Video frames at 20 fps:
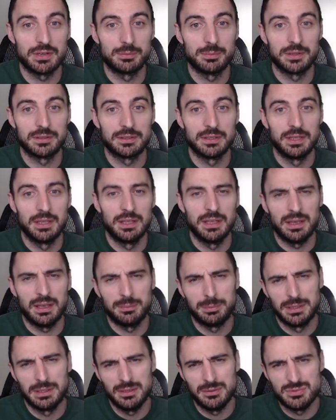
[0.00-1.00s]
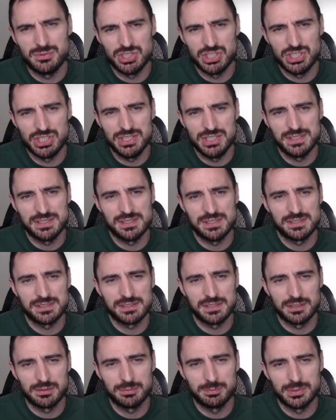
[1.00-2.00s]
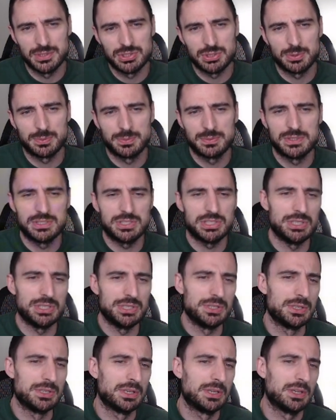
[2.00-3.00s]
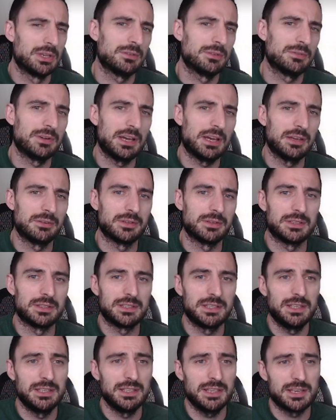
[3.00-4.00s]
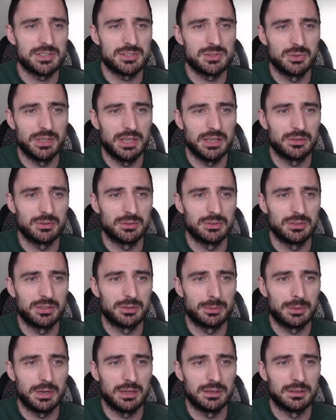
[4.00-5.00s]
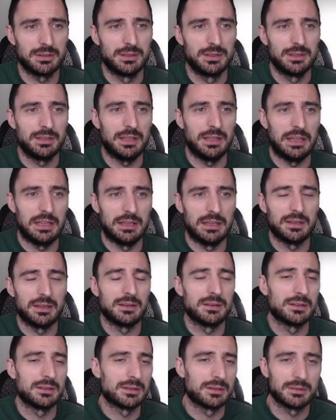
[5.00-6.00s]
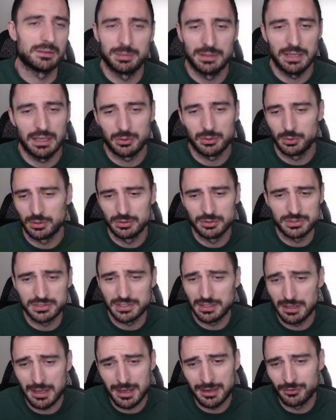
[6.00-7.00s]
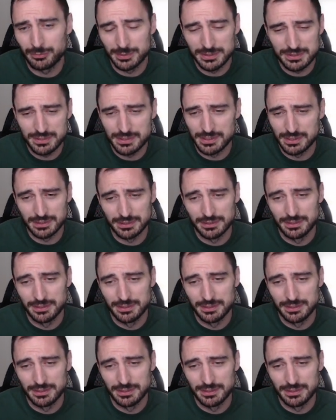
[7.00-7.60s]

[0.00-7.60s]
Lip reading: But I believe g6 here, bishop g5, and king has to get on the run, and black will lose a lot of material